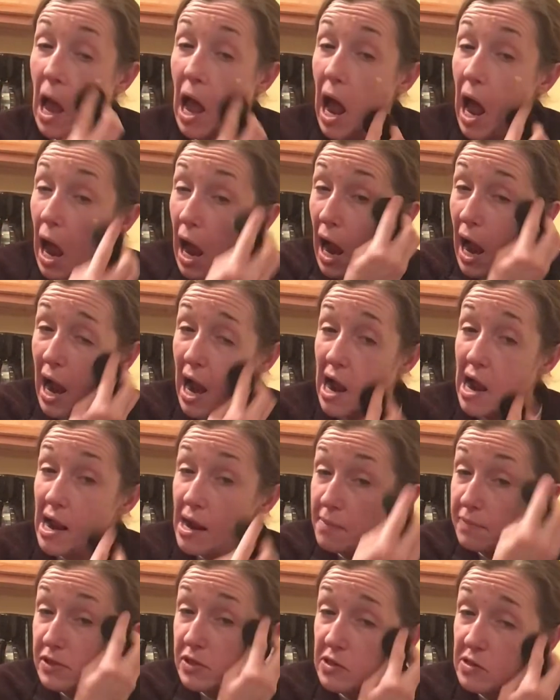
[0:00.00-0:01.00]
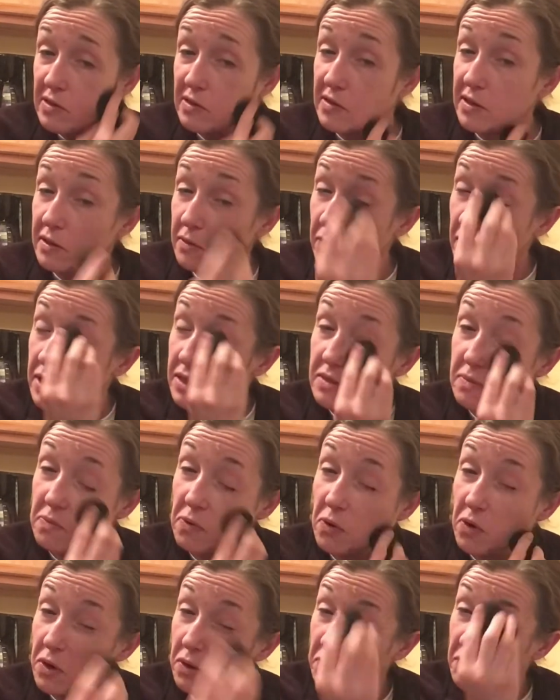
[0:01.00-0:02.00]
I absolutely was
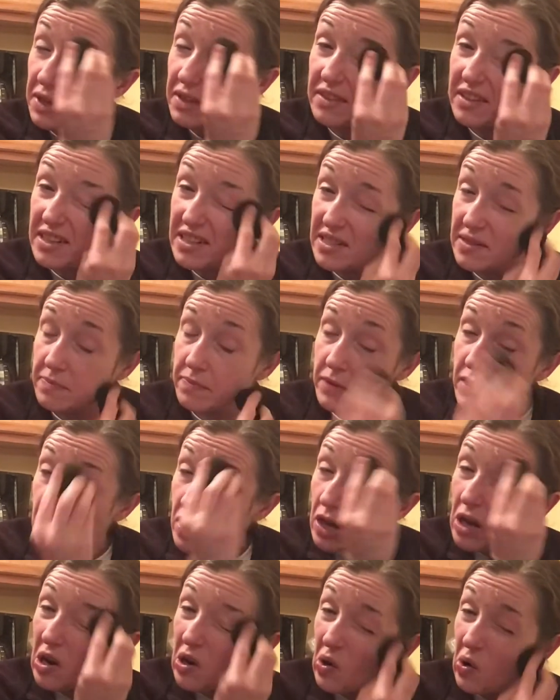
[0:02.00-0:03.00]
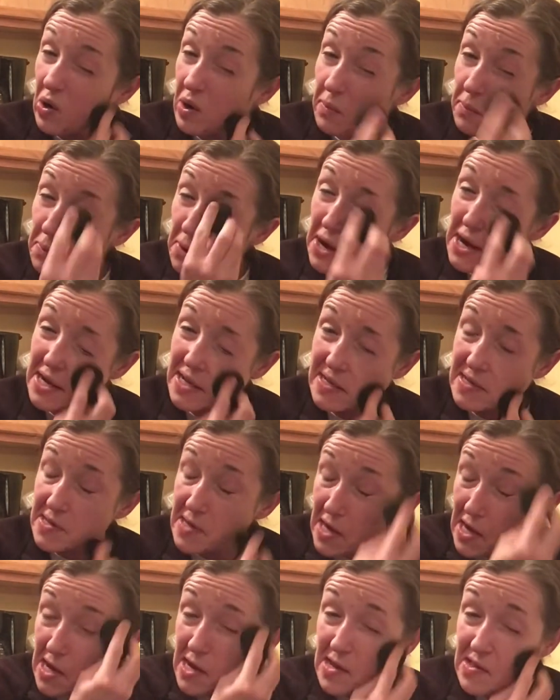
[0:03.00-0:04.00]
born with it. On brain
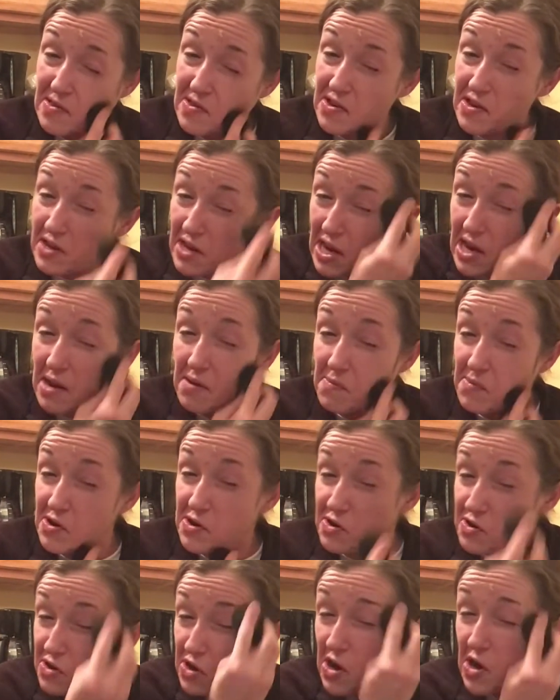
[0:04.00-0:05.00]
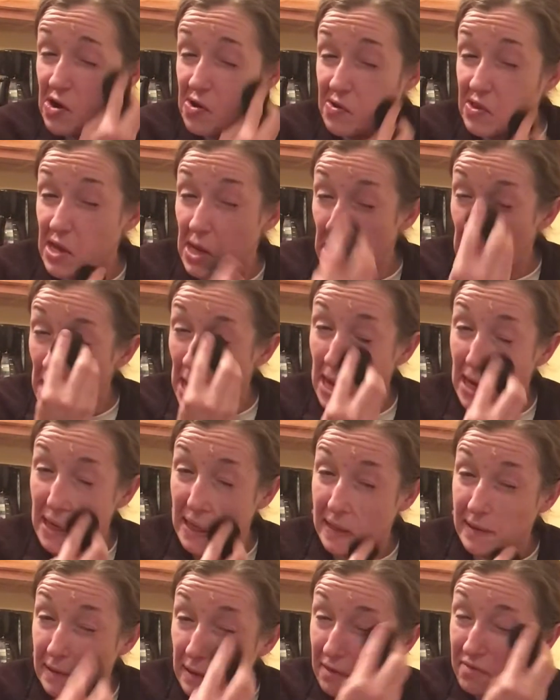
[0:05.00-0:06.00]
scans, it can be shown that
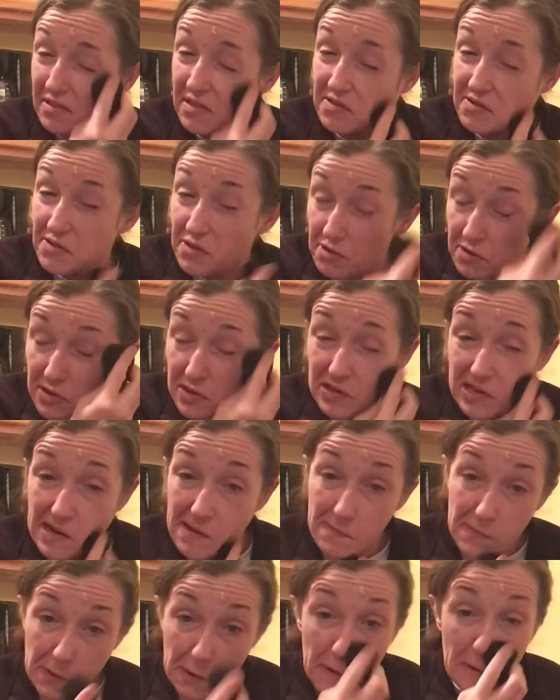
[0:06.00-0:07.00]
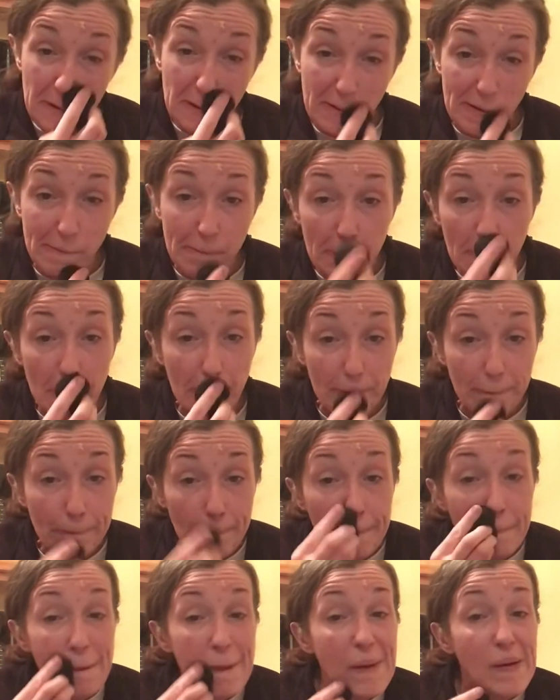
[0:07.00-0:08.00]
addicts have different receptors.
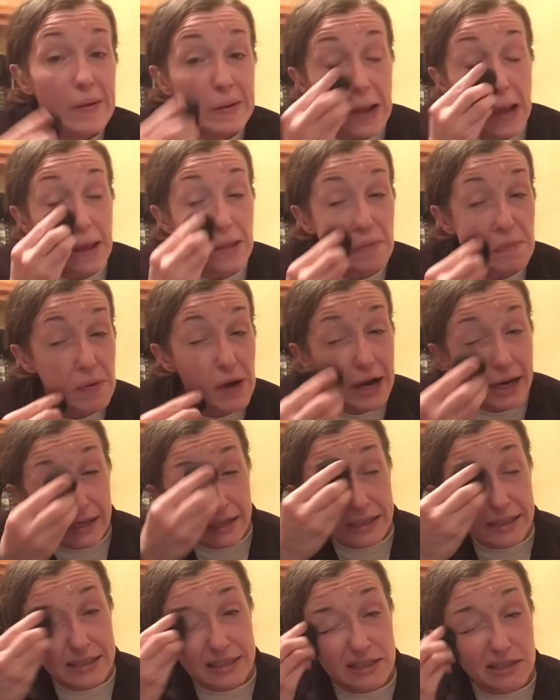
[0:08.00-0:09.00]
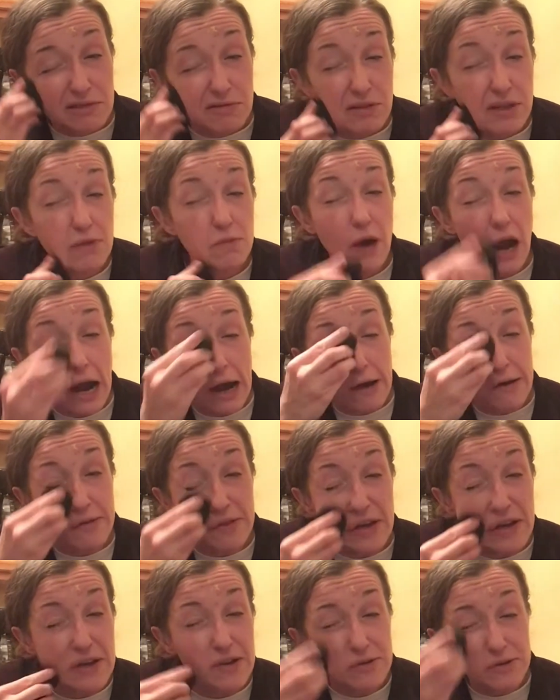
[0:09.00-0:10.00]
Now, the brain can easily rewire
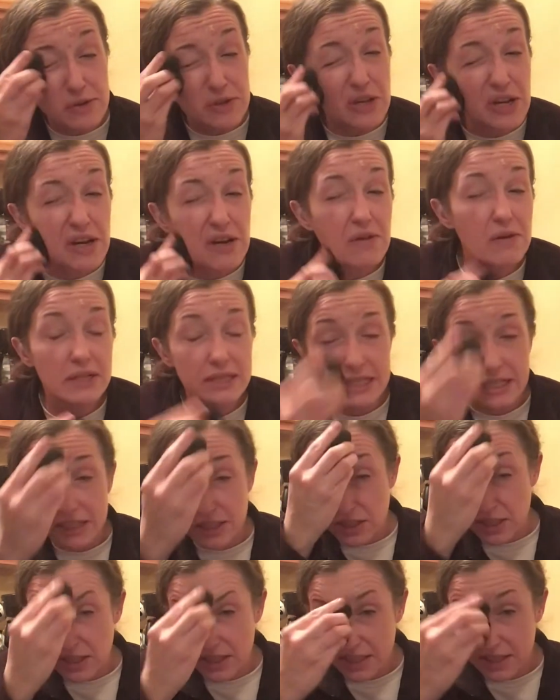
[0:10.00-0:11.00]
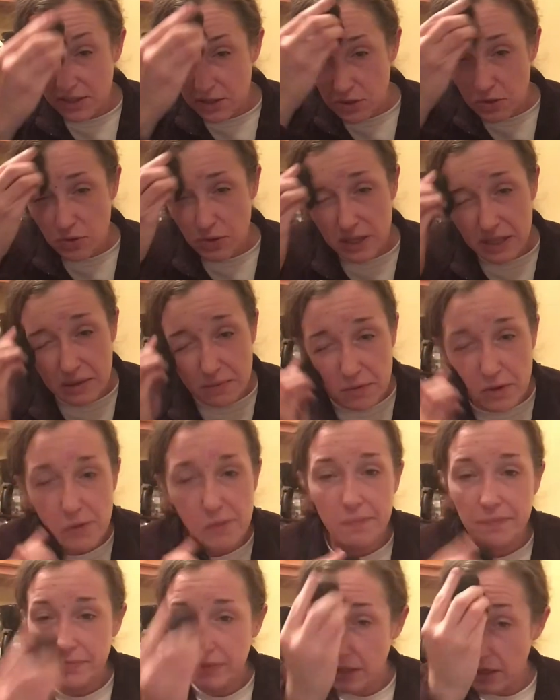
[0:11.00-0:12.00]
those, so addiction is treatable.
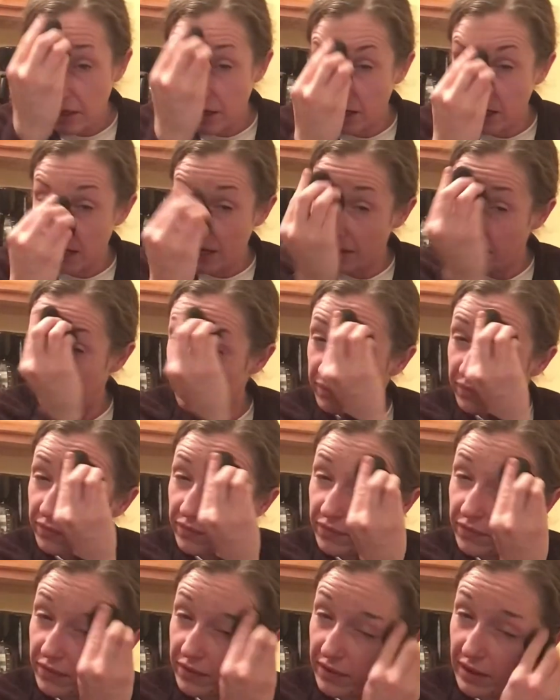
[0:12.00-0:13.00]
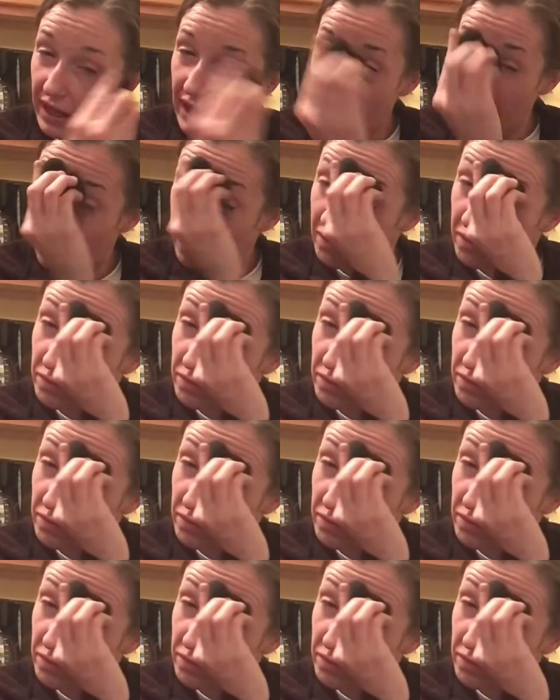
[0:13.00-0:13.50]
All right, now